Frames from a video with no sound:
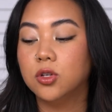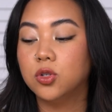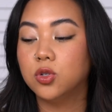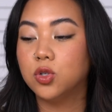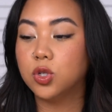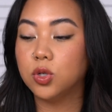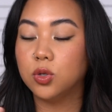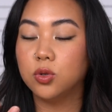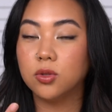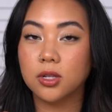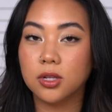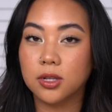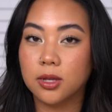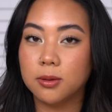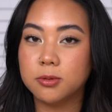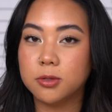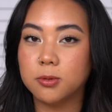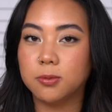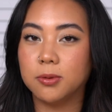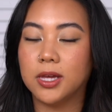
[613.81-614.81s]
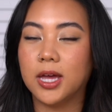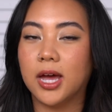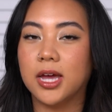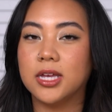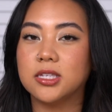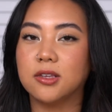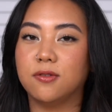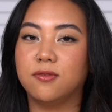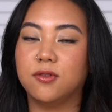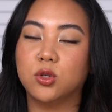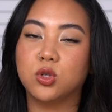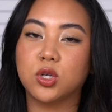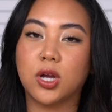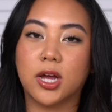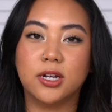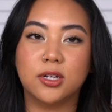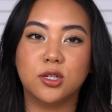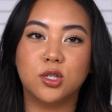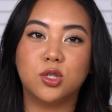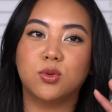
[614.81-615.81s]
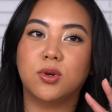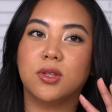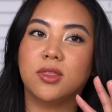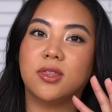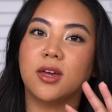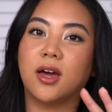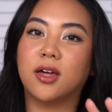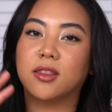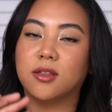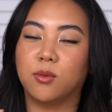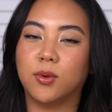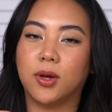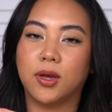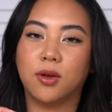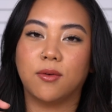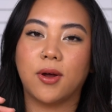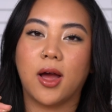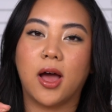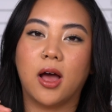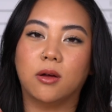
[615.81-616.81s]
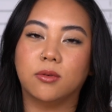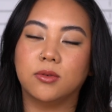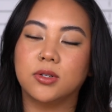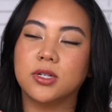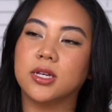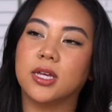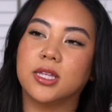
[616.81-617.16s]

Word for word: to the lips because if you try to do it the other way around,